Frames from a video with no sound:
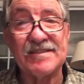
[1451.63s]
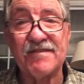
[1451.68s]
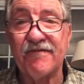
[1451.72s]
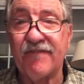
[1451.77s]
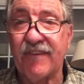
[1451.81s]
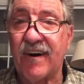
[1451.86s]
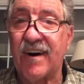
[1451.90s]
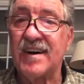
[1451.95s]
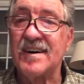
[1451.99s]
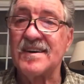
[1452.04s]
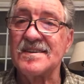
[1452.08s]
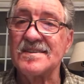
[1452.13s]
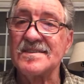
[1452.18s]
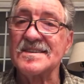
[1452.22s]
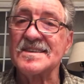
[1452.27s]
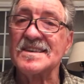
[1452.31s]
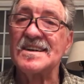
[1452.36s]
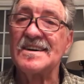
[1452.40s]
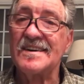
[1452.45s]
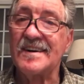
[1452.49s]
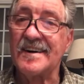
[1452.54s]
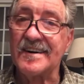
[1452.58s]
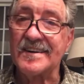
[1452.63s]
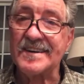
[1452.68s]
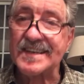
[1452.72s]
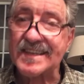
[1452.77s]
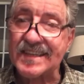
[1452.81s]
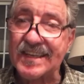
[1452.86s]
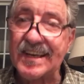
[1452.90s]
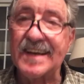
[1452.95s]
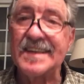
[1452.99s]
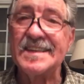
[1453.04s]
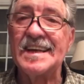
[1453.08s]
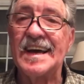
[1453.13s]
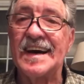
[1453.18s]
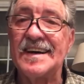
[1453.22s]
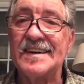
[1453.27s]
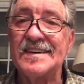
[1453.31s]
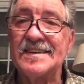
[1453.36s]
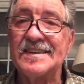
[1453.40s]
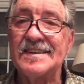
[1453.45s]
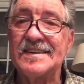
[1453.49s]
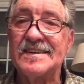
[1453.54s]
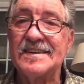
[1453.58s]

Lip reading: falls on a Sunday.